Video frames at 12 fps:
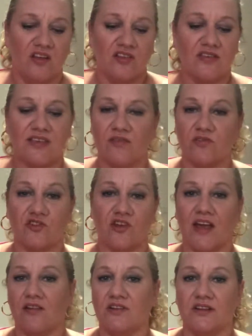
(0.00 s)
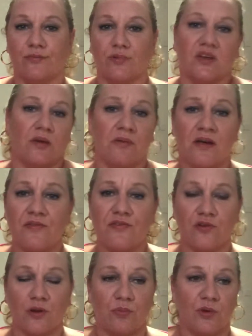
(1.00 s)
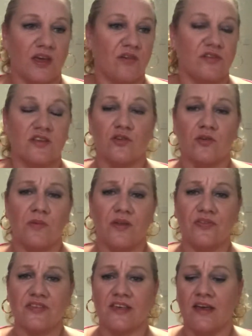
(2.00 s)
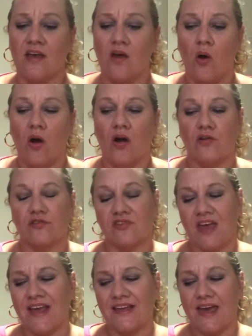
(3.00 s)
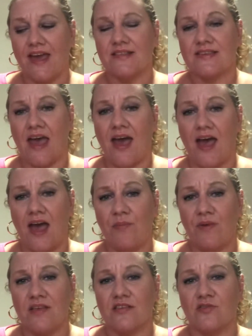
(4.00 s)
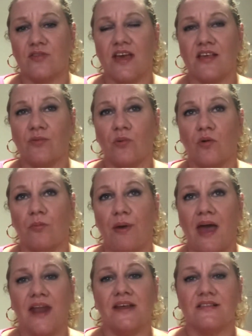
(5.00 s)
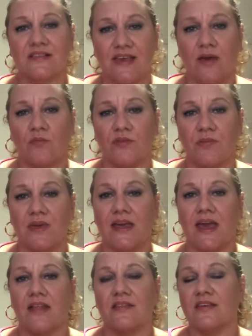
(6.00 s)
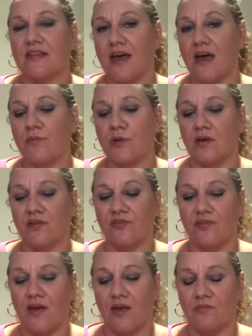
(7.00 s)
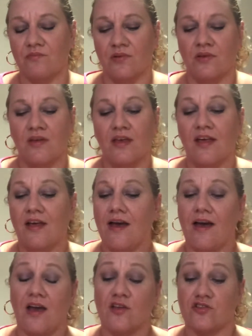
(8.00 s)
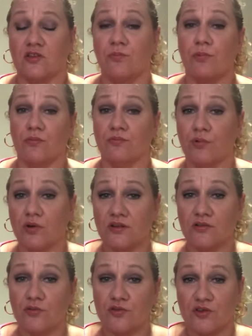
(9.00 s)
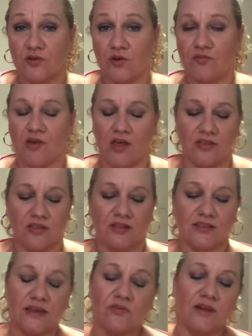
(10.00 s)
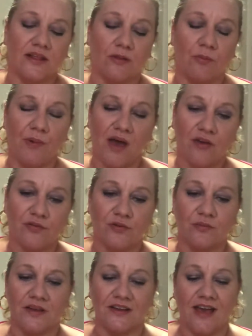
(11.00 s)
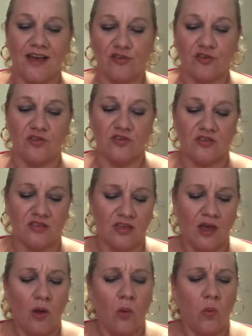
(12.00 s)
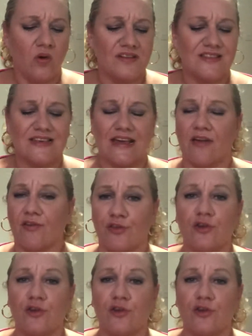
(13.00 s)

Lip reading: Just even try and read a book a month or a book every 2 months, or try and get into a habit. So that's what panning's helped me get into, the habit of actually putting body lotion on rather than leaving it in the bathroom, and actually just wanting to get